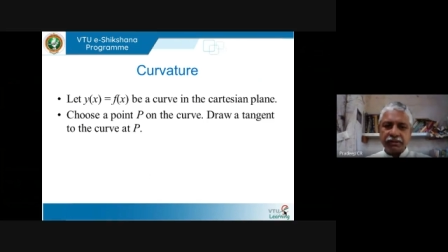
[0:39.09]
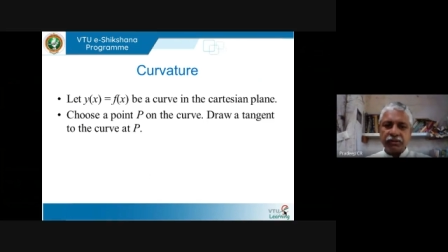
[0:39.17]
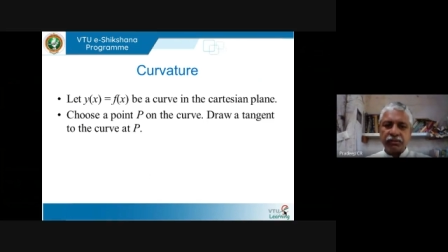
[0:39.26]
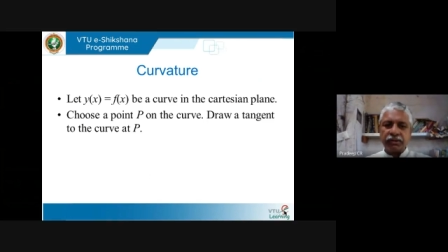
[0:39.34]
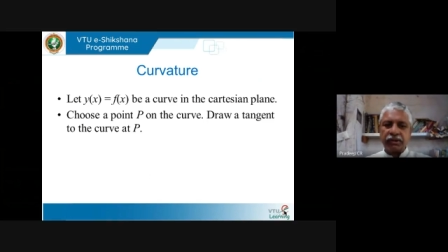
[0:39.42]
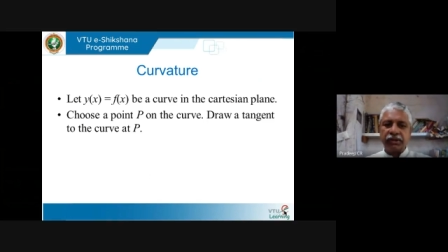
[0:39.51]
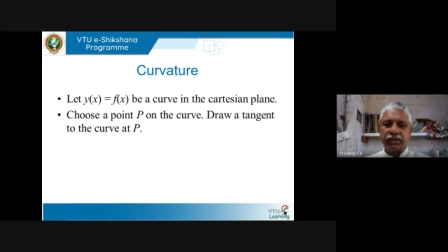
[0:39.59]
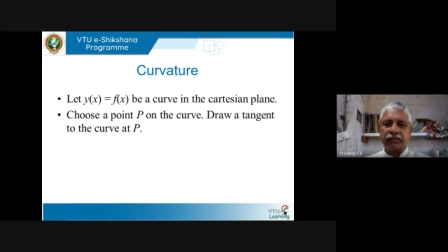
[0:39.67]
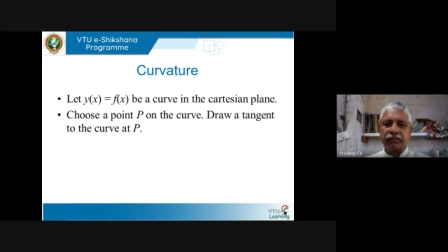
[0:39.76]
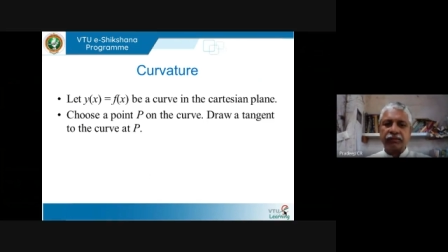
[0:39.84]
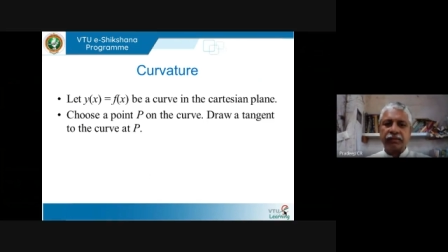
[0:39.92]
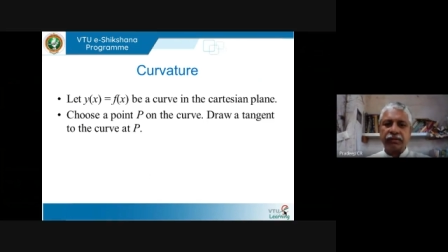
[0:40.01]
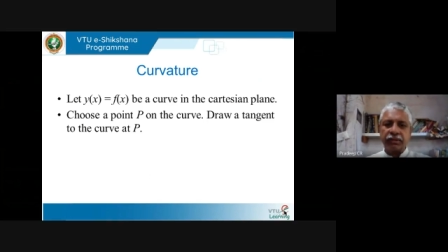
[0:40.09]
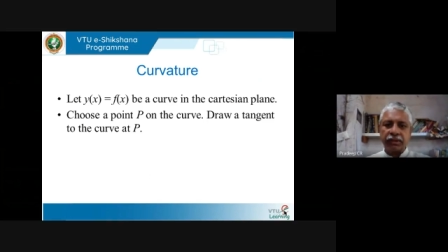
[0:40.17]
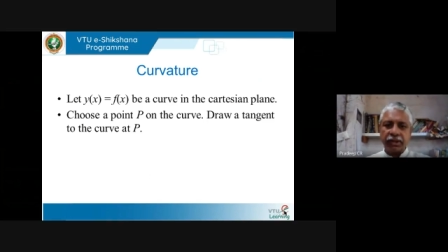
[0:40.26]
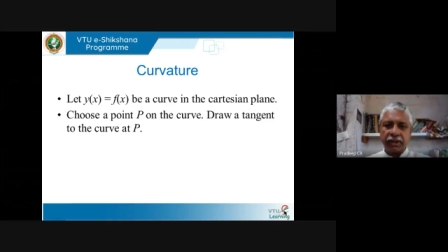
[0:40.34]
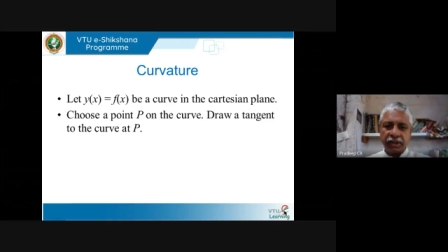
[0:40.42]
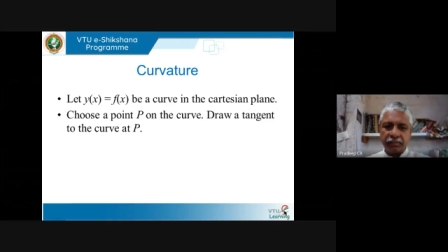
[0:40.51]
to the curve
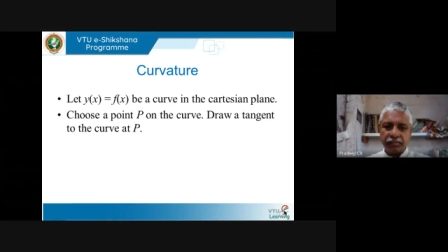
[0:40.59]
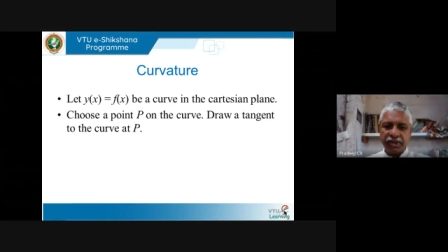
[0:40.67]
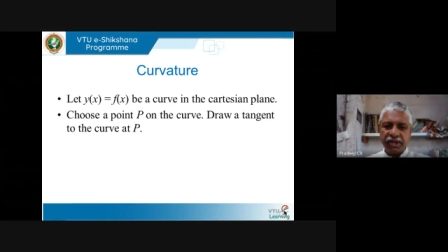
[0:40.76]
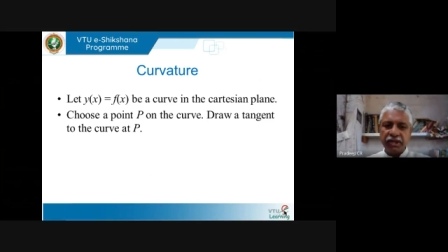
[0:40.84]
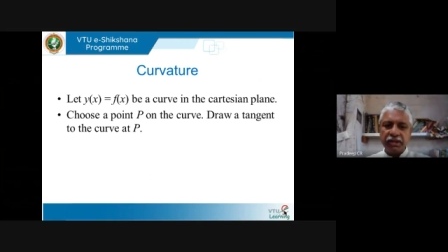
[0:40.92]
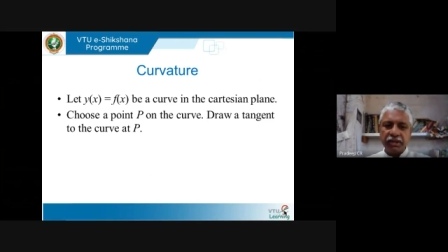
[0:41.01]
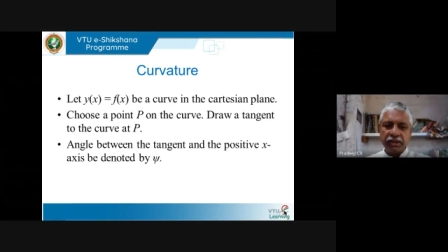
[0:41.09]
at P,